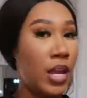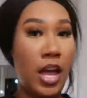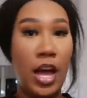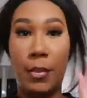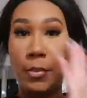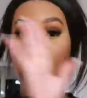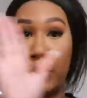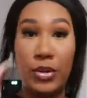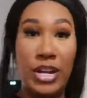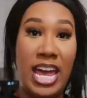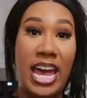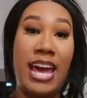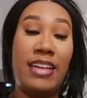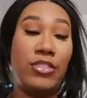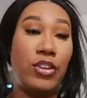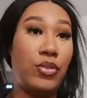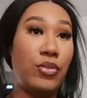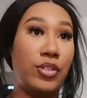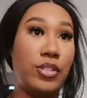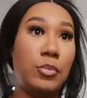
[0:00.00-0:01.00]
I'm gonna do that
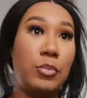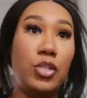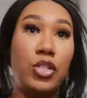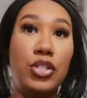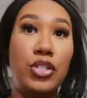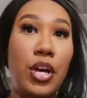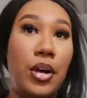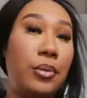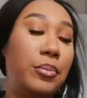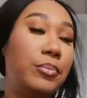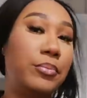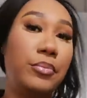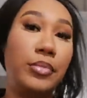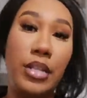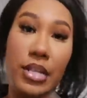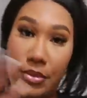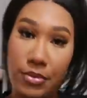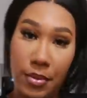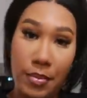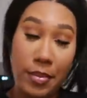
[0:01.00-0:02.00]
after Christmas, so
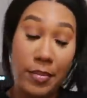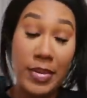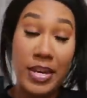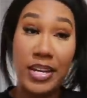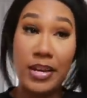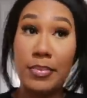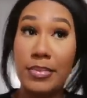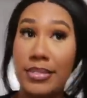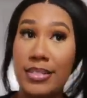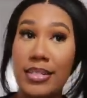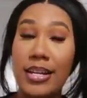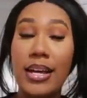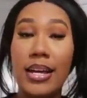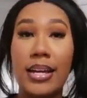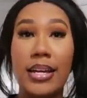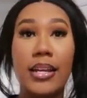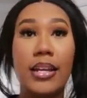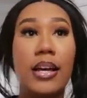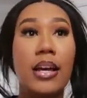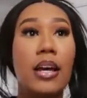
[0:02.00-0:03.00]
that's why my makeup is
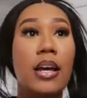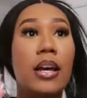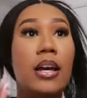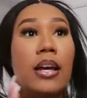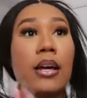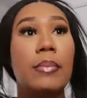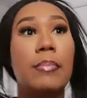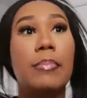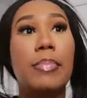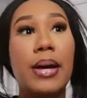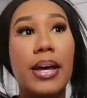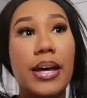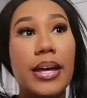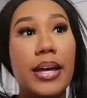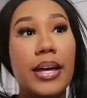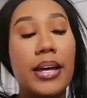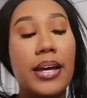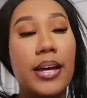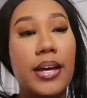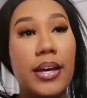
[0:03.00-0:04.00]
done.
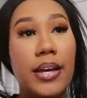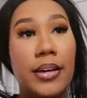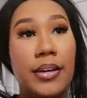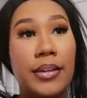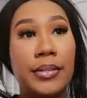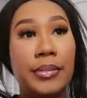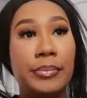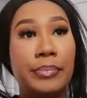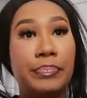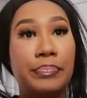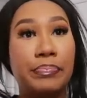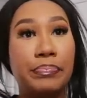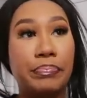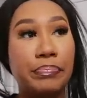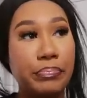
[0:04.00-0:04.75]
But um